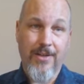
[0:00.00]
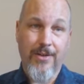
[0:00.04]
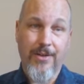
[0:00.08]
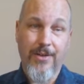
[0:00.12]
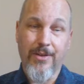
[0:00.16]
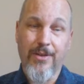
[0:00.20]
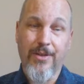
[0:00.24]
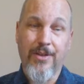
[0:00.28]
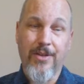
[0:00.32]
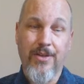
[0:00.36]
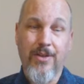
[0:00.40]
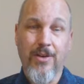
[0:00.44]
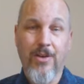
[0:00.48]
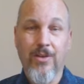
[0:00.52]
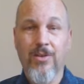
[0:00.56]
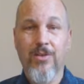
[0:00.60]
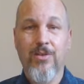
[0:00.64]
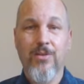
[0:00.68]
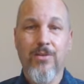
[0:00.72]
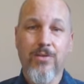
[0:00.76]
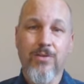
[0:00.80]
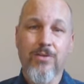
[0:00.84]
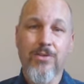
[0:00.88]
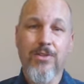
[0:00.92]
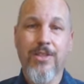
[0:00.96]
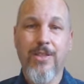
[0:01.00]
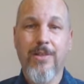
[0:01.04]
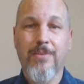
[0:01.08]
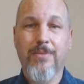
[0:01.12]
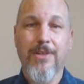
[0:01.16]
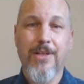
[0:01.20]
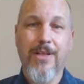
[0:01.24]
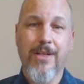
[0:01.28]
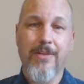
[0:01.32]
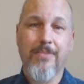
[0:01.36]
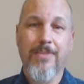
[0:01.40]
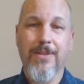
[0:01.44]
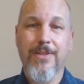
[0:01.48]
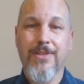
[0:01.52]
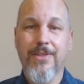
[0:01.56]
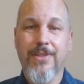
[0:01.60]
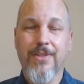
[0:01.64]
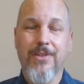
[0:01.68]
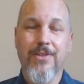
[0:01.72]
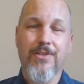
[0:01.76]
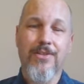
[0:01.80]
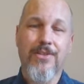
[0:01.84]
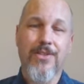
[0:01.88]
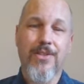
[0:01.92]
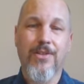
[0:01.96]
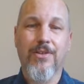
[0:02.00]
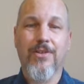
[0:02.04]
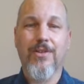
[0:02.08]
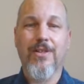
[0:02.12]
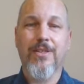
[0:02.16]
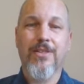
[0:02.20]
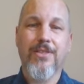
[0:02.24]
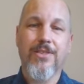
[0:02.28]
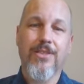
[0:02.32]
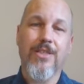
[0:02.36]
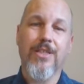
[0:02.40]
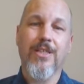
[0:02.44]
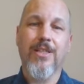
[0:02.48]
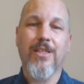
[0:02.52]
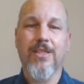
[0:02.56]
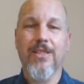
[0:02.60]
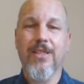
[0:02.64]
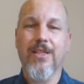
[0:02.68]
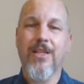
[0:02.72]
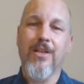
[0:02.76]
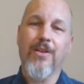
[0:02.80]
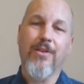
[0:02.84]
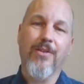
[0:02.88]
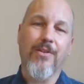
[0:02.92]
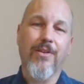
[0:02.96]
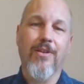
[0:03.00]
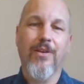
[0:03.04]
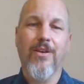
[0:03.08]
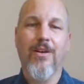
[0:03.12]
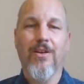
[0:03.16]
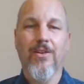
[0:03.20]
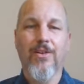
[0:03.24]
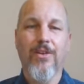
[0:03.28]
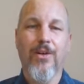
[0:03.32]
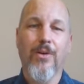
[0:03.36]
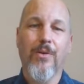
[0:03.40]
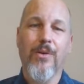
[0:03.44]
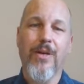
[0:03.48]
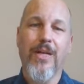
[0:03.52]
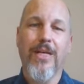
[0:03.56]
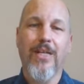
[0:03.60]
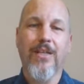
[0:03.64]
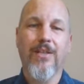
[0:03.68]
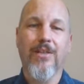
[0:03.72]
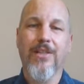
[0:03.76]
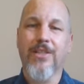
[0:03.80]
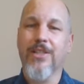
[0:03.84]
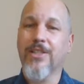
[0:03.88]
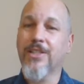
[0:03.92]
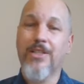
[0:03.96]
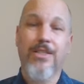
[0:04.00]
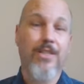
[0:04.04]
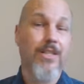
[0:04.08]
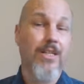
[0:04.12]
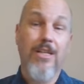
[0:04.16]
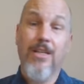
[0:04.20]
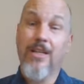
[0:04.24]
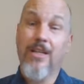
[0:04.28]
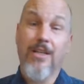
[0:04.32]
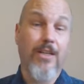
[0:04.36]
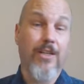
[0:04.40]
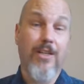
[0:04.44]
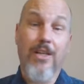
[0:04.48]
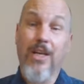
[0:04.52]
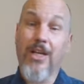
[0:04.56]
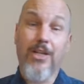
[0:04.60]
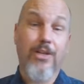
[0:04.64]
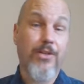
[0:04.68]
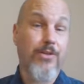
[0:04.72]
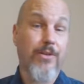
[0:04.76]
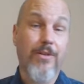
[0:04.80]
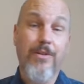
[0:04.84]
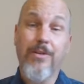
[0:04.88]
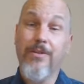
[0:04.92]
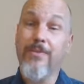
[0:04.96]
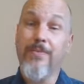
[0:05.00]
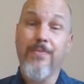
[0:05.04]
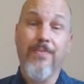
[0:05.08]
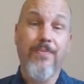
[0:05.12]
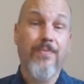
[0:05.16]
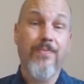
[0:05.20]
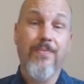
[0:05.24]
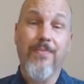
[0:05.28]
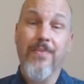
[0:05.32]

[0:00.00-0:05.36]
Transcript: You hear, oh, Siem Reap, it's all touristy, and they all know English. Not true.